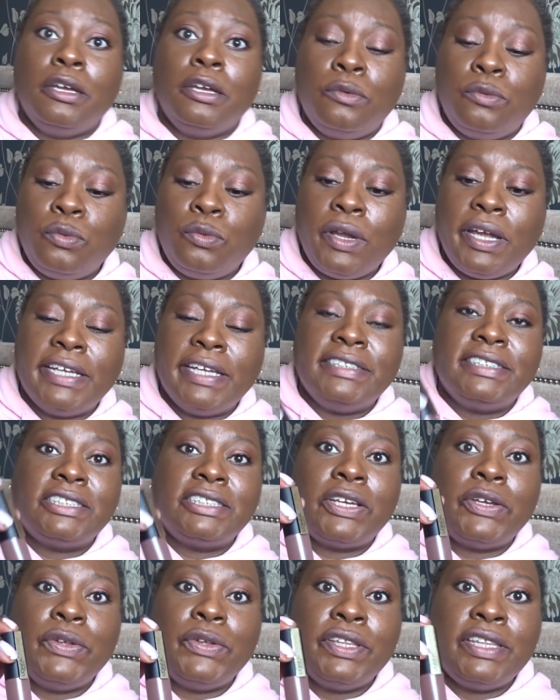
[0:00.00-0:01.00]
Right,
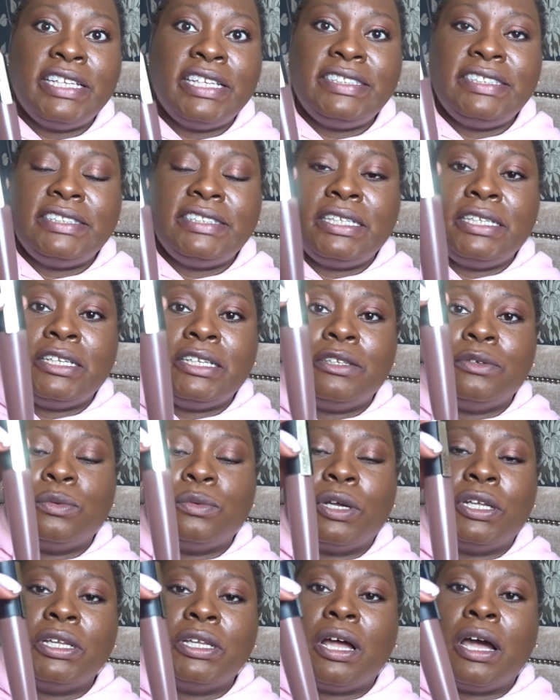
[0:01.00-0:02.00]
so this is another
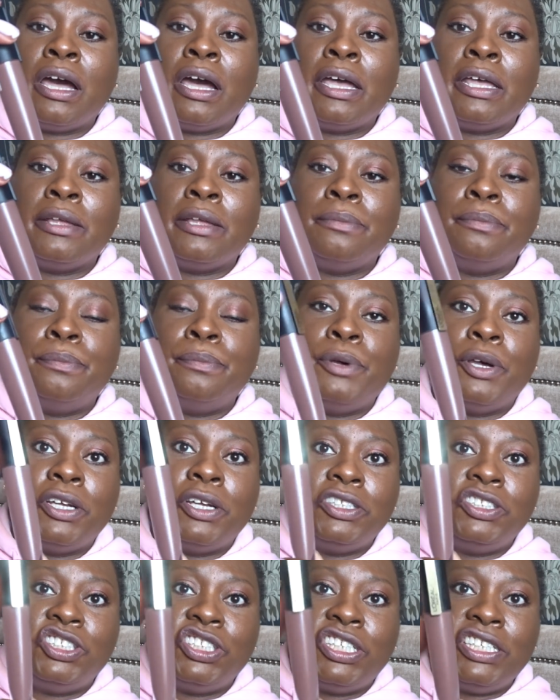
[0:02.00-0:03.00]
one I
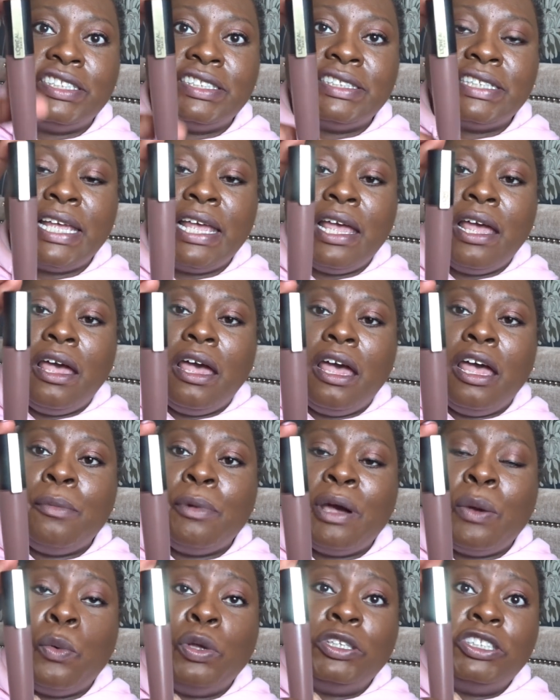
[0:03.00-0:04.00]
purchased. I
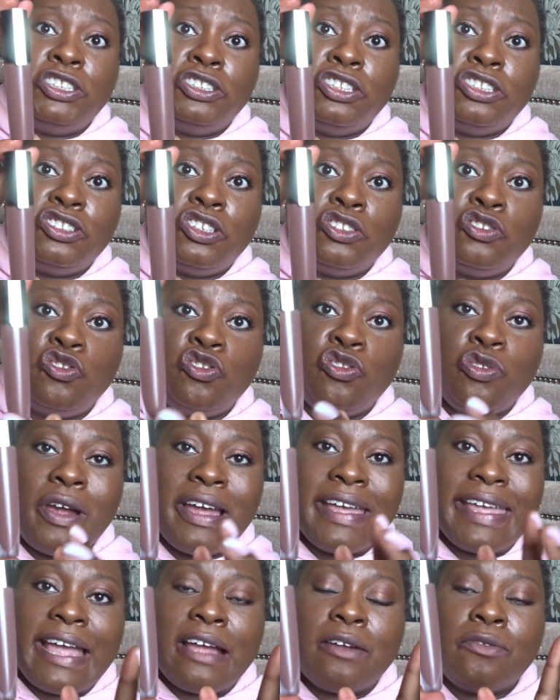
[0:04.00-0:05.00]
wanted just to
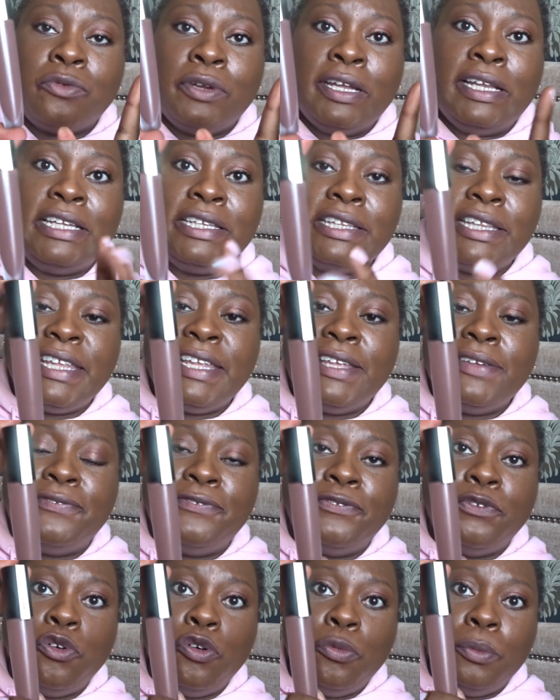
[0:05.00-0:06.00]
try out really the
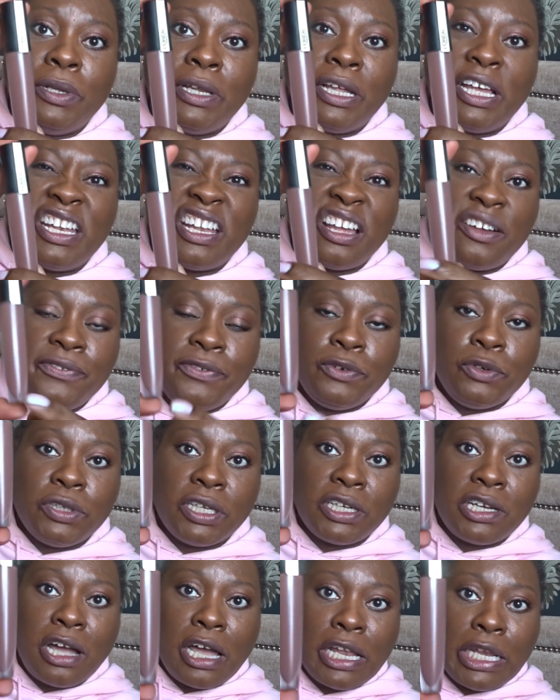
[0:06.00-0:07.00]
formula, and I thought
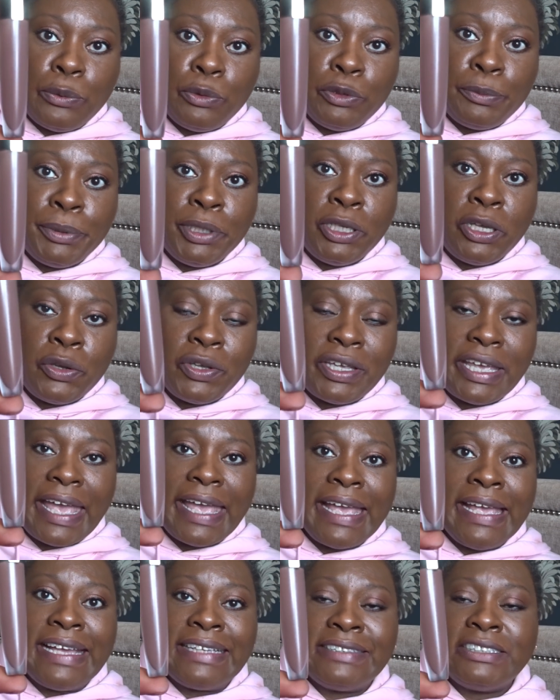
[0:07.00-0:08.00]
the colour would be
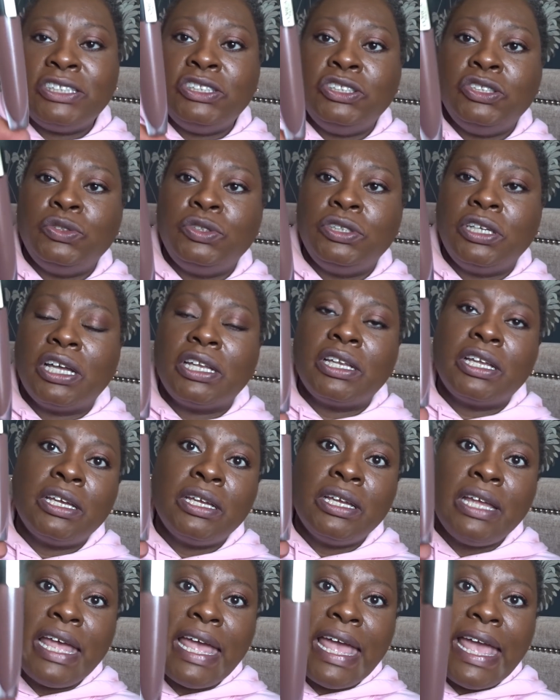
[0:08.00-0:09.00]
okay as a nude
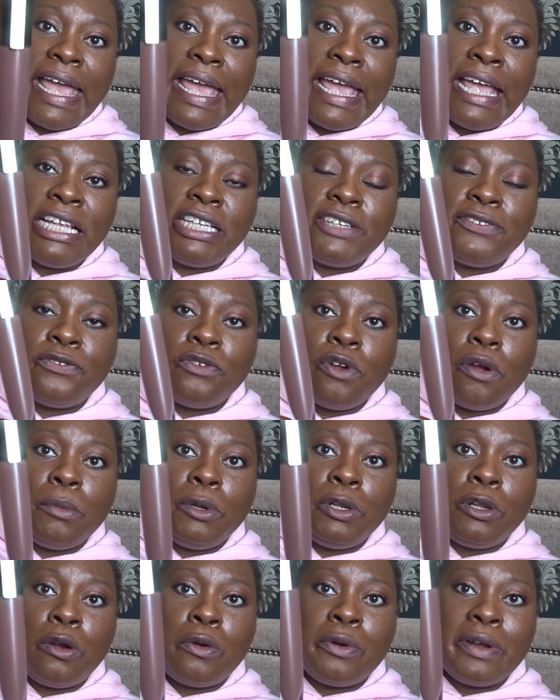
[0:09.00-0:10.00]
colour. It's
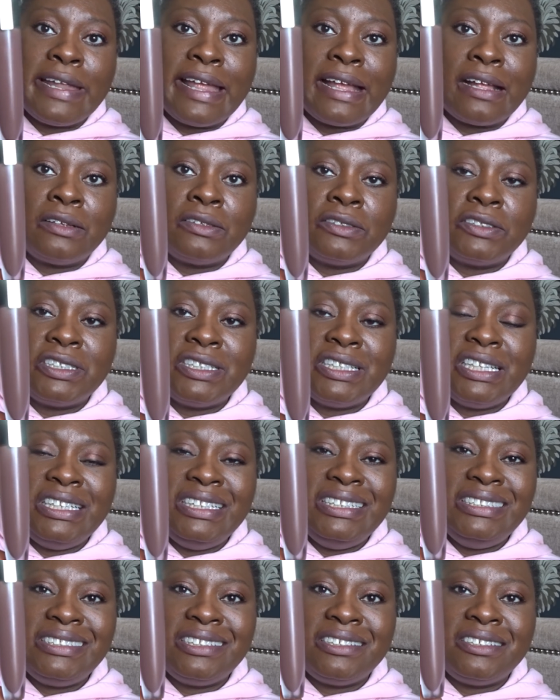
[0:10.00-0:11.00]
from L'Oreal. So
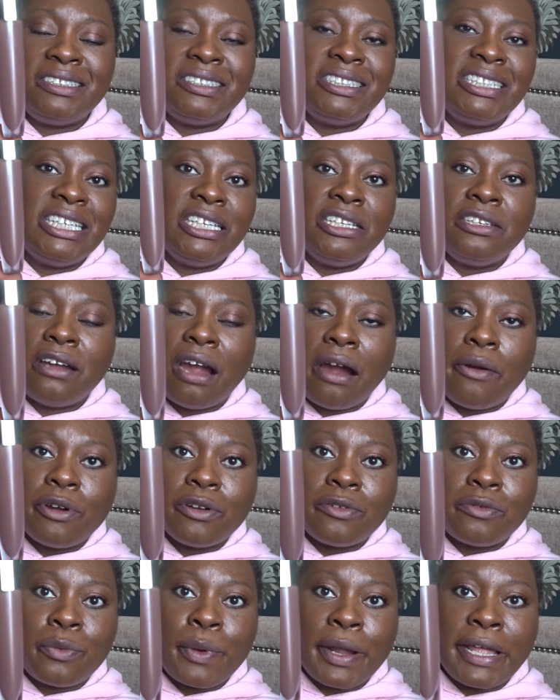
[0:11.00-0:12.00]
these are the
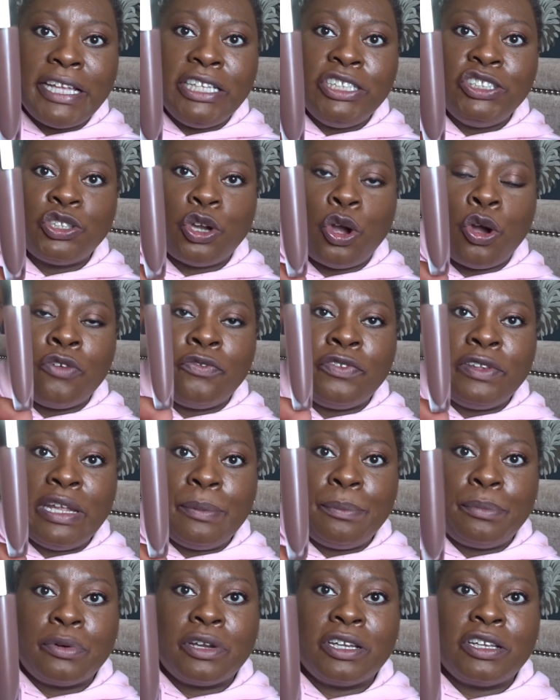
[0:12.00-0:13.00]
current range of
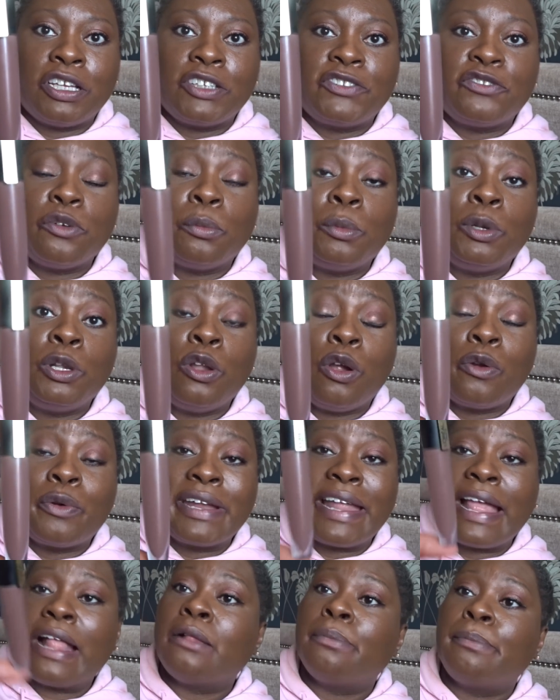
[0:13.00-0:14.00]
lip products from
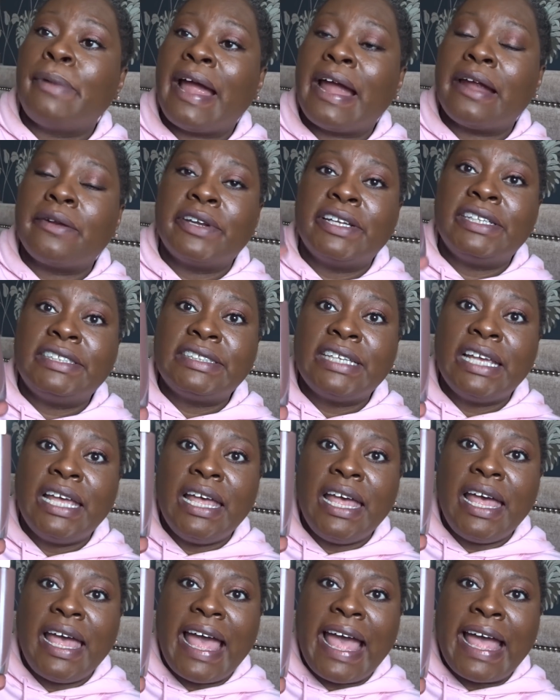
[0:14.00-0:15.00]
L'Oreal Paris,
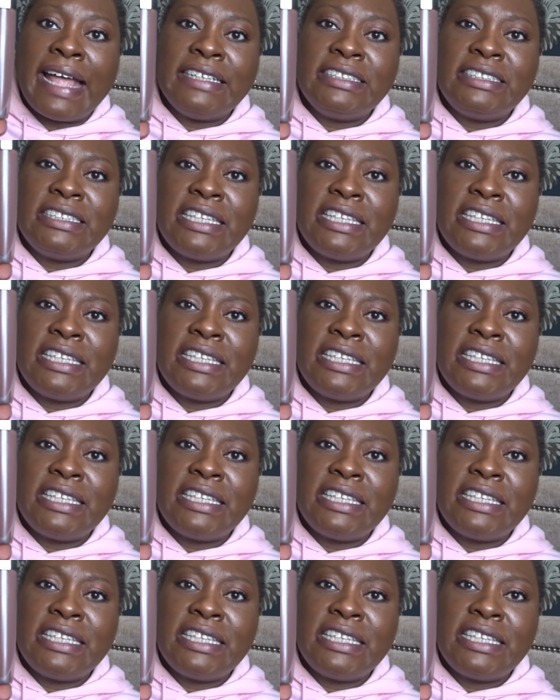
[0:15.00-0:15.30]
and